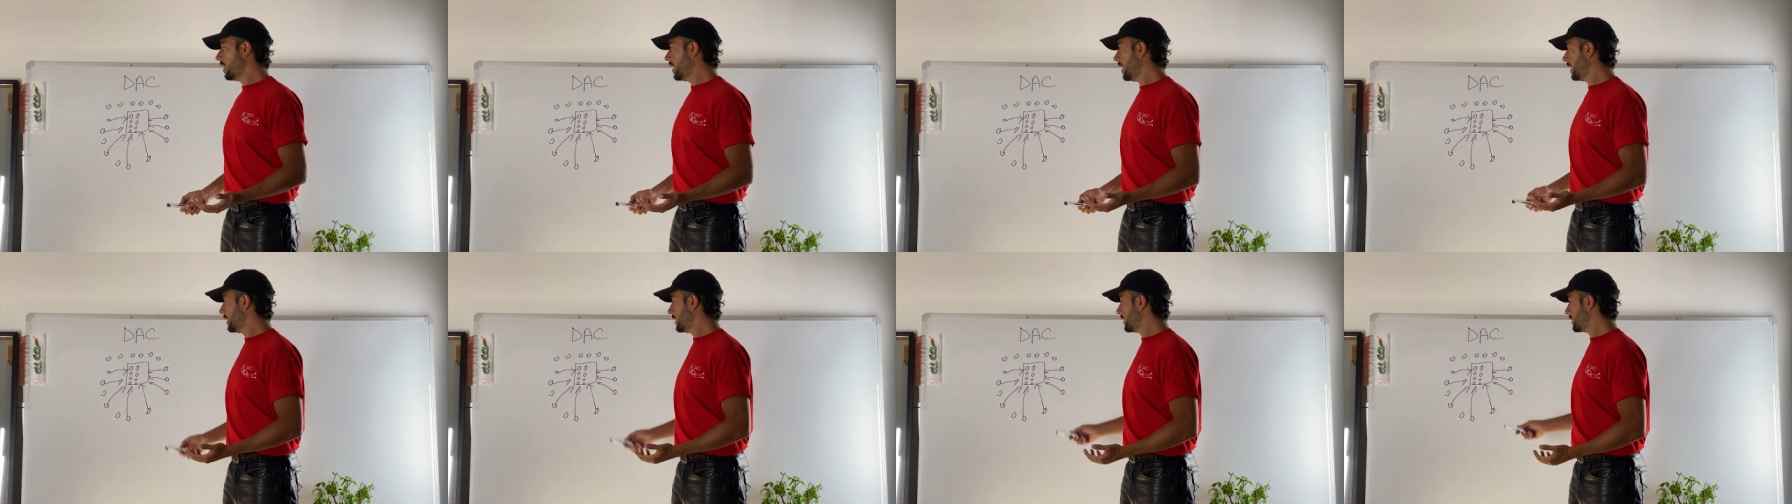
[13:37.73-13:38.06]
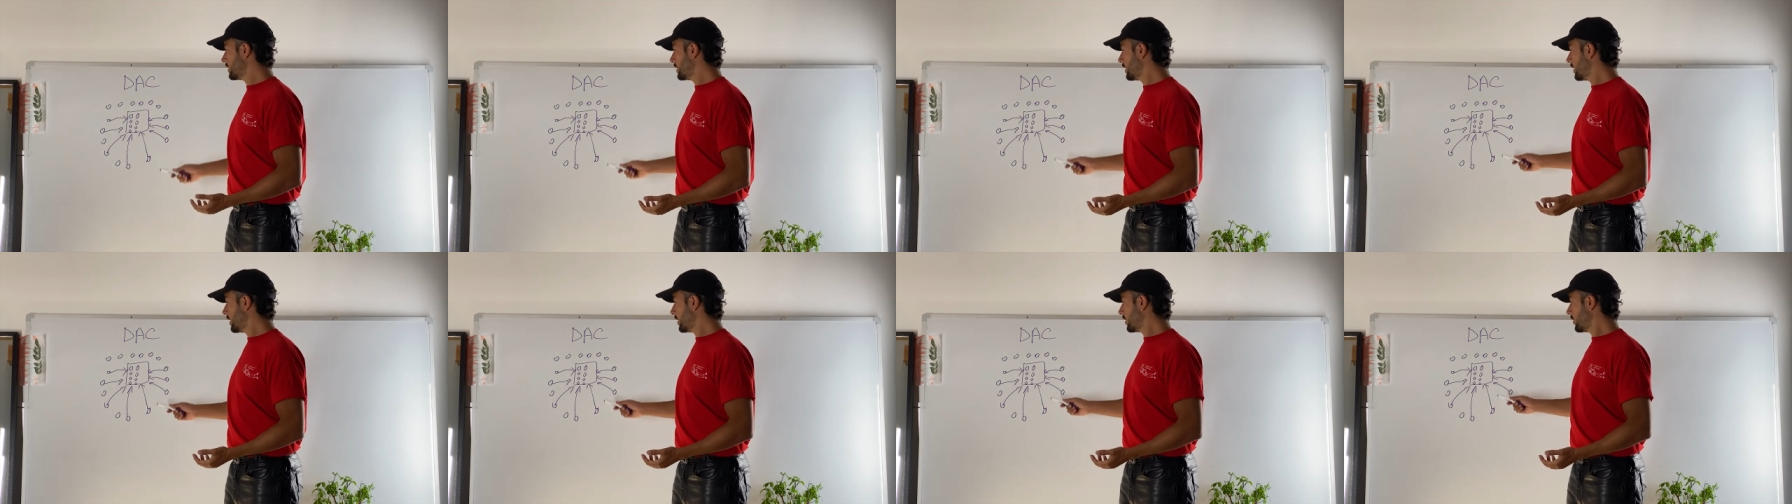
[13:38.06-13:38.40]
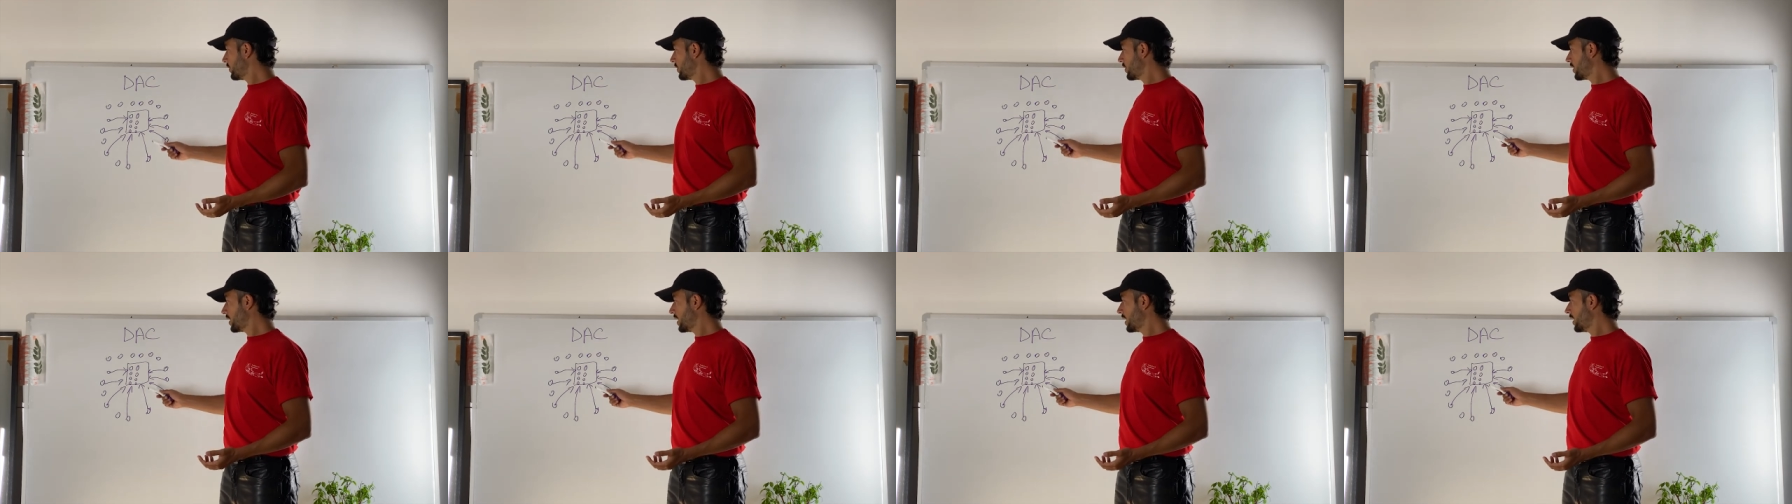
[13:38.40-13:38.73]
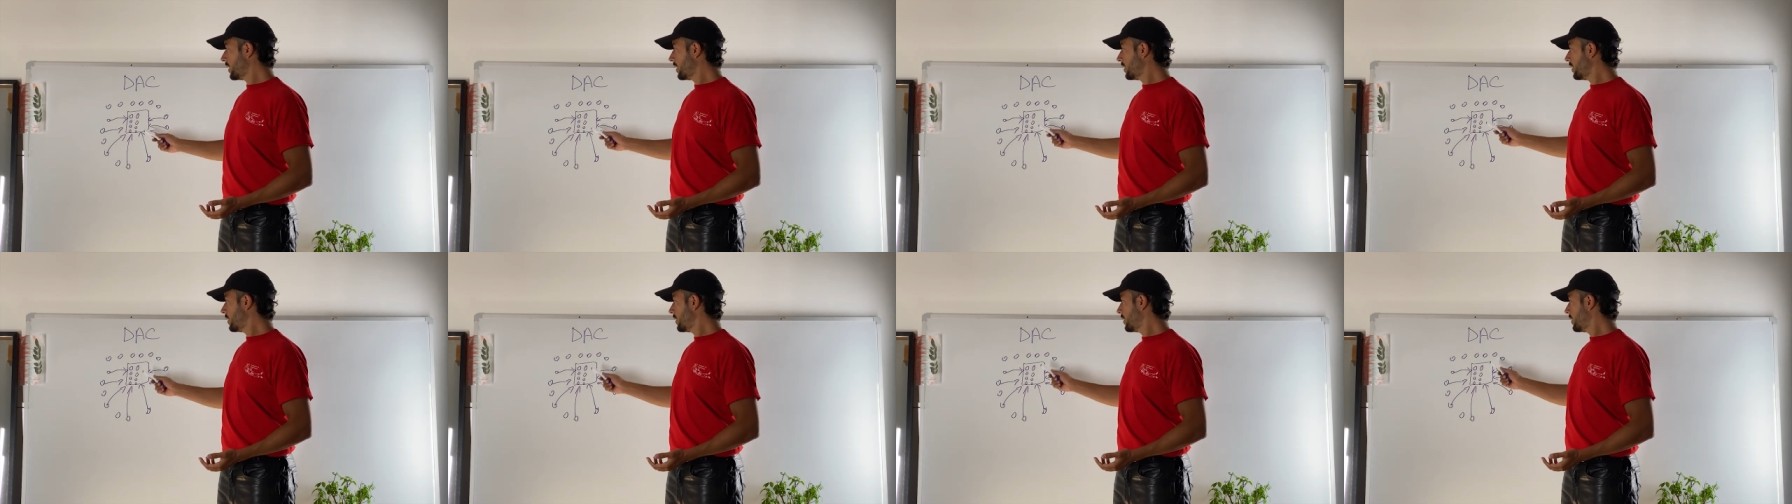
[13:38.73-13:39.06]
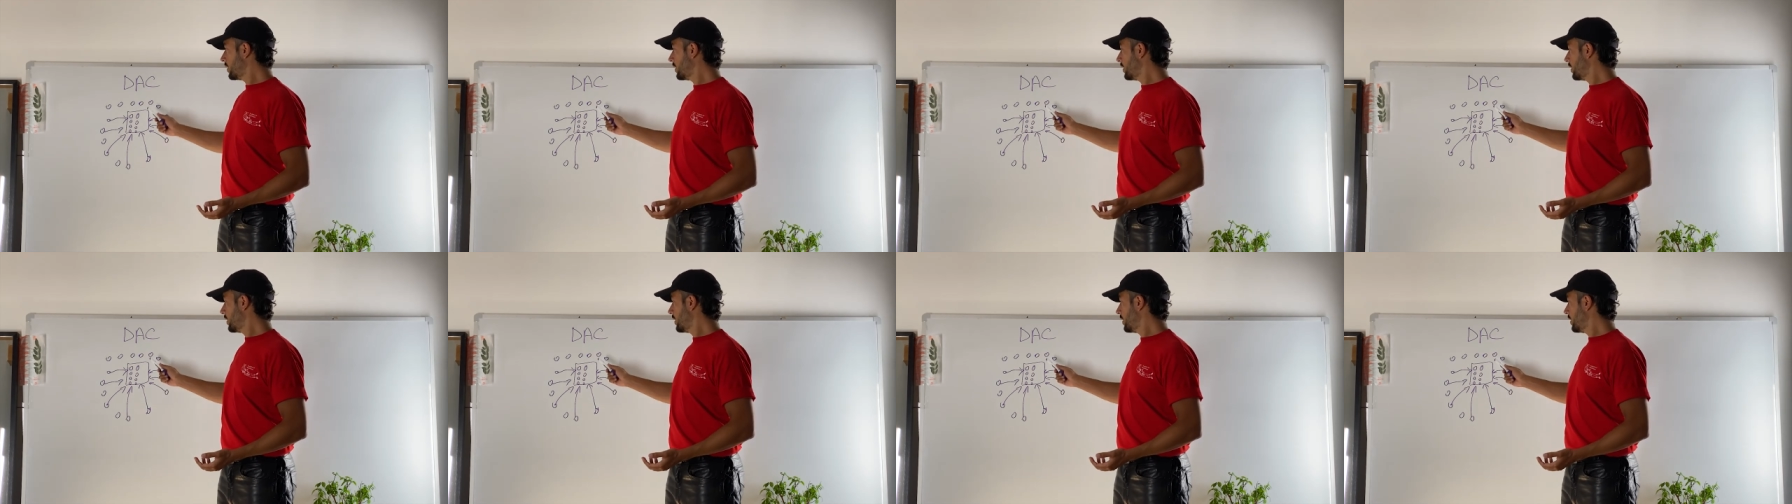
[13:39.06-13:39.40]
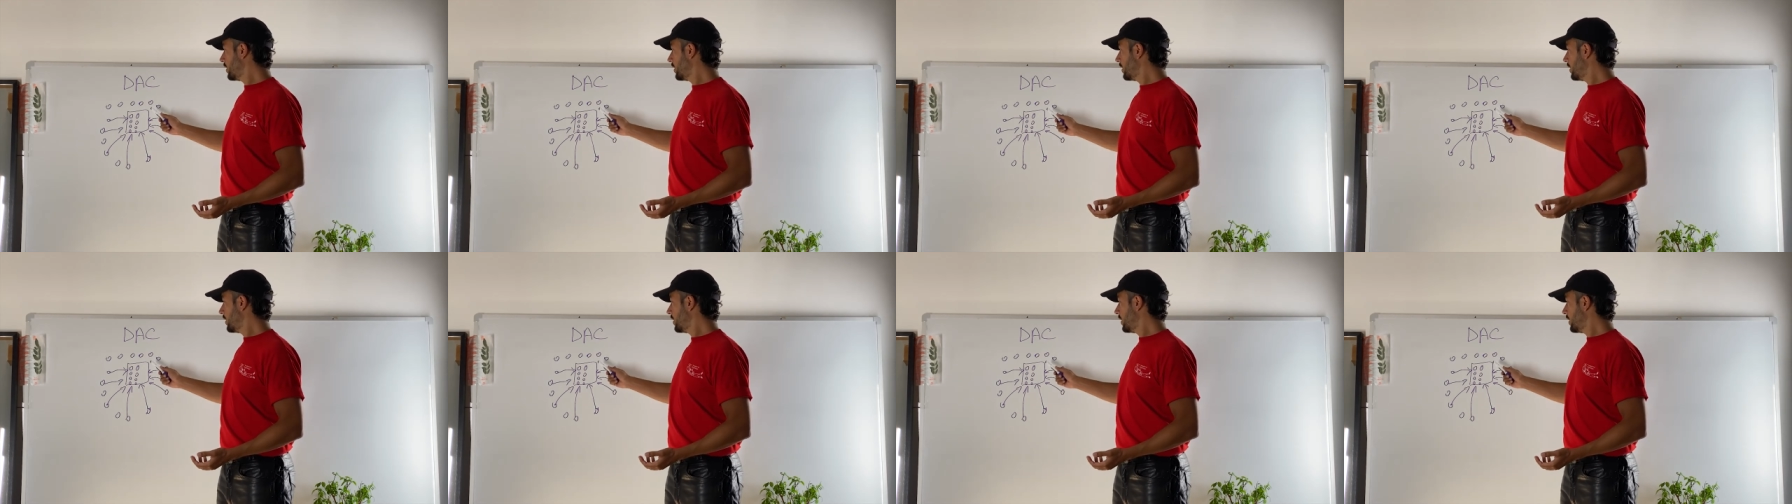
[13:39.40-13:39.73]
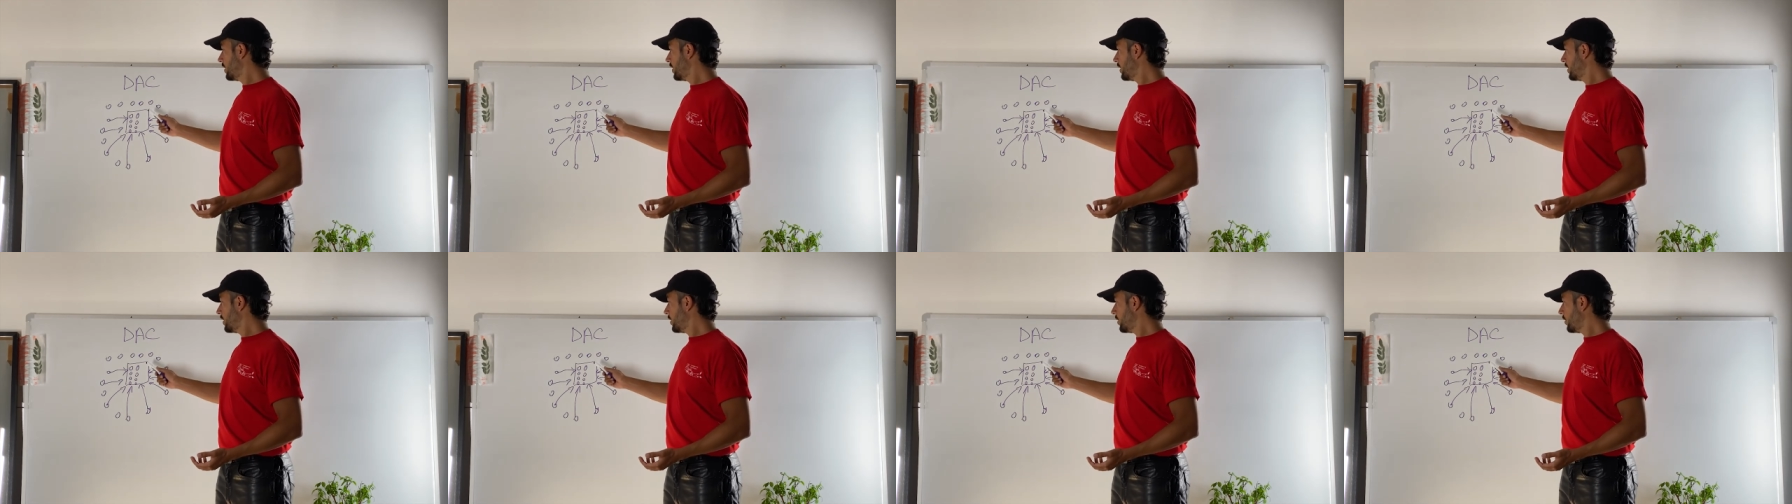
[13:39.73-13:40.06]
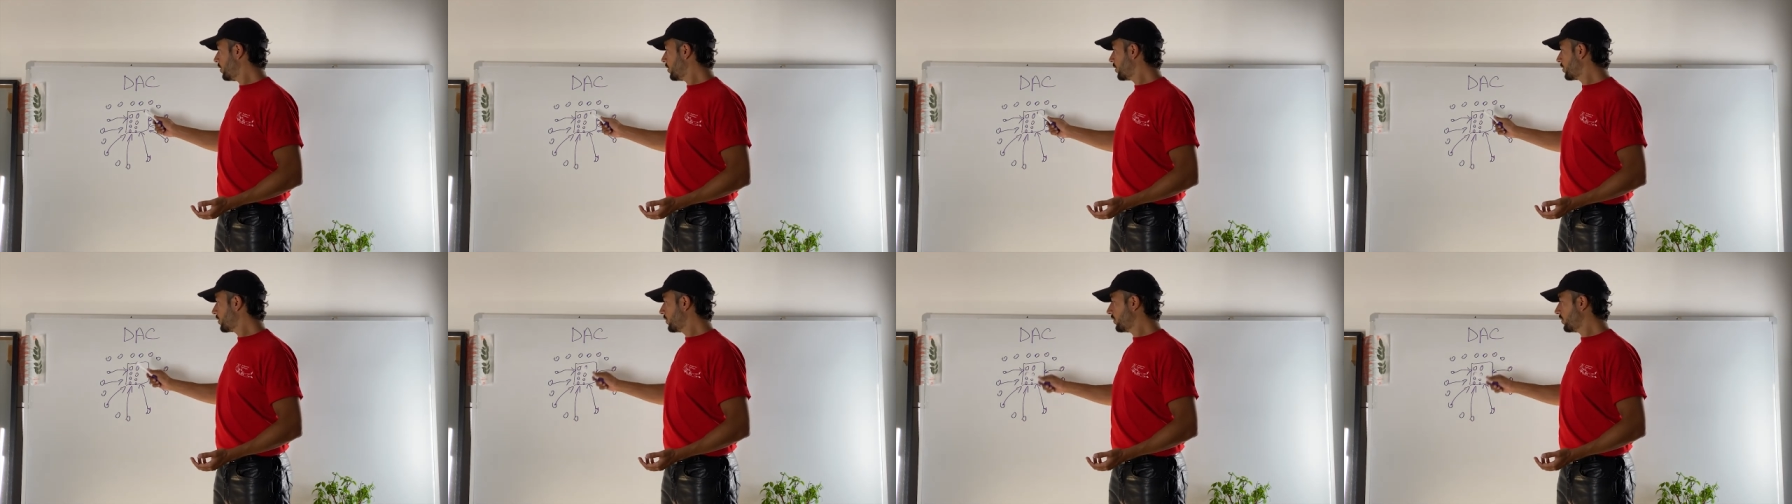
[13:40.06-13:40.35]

And at the end of the day, all